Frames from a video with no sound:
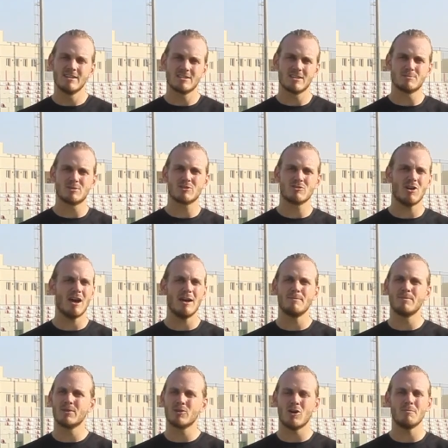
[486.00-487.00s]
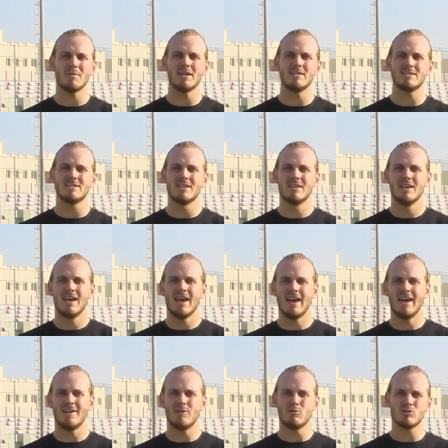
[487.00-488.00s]
Subscribe, comment,
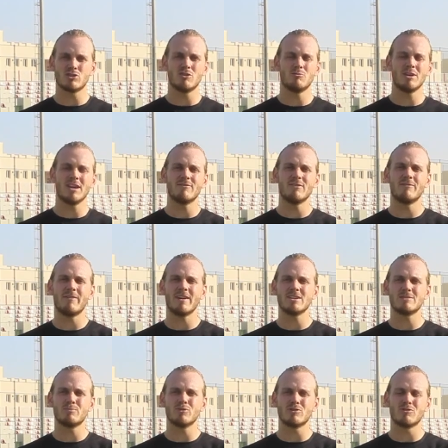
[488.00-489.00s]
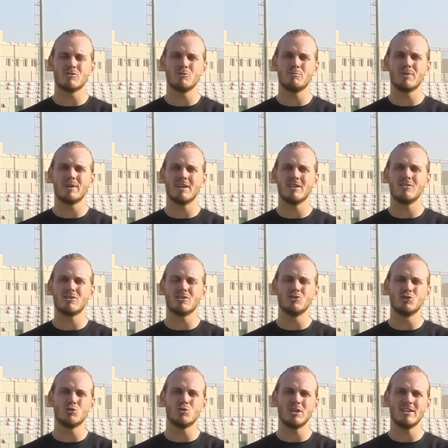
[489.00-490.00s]
and also we have a Facebook group you
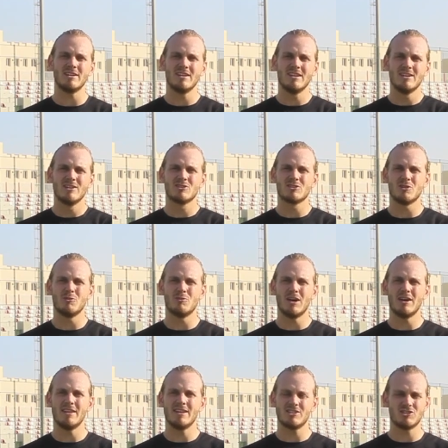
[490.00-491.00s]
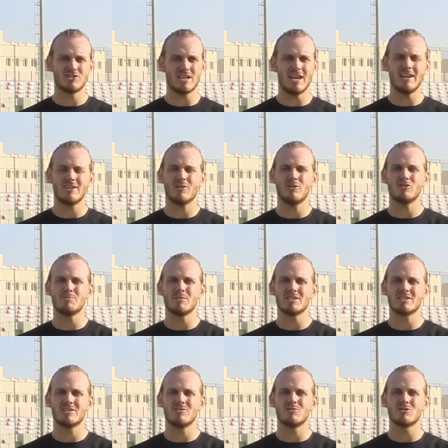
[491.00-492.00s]
can join. So that's just
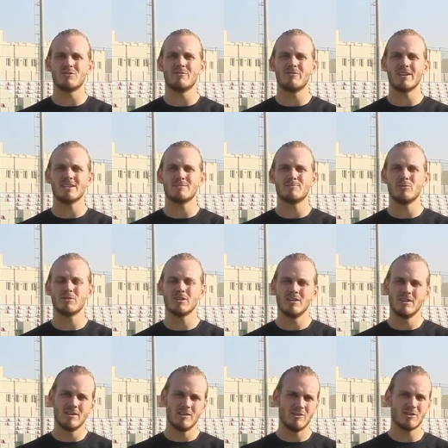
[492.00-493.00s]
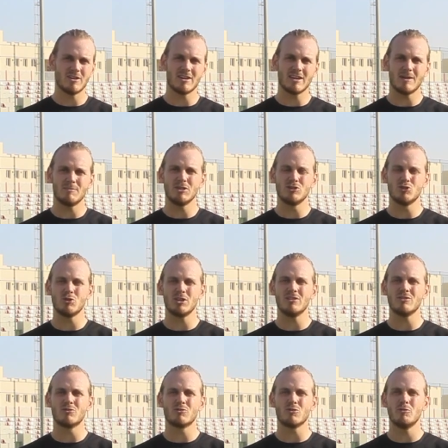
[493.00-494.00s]
@CoachMySkills on Facebook. You can come and
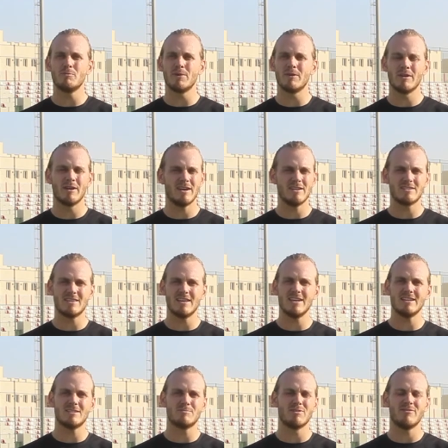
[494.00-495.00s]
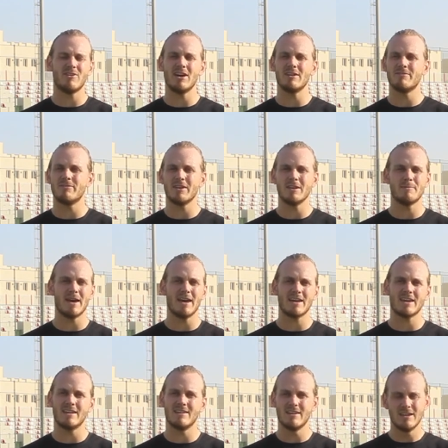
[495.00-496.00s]
join the group. It's there to provide
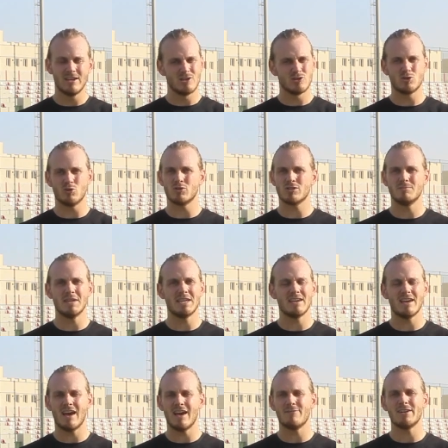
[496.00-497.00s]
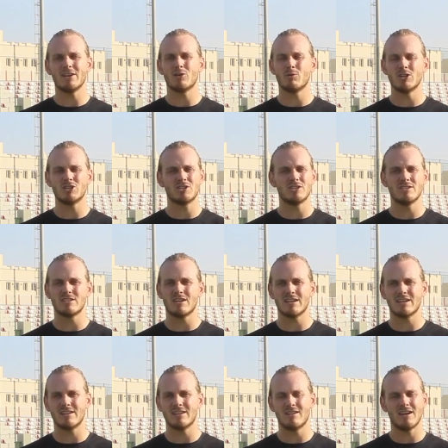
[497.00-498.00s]
feedback and talk to me. Have any questions,
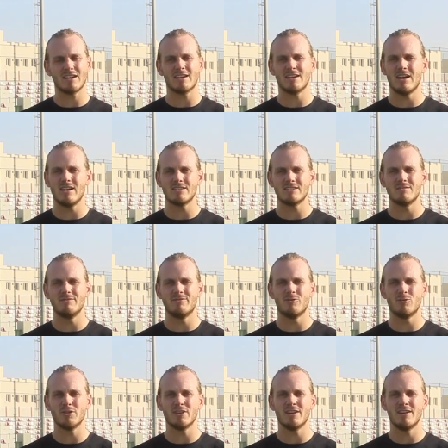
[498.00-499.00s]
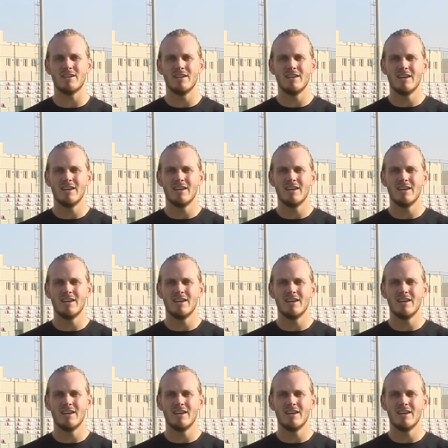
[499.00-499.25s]
I can answer them for you.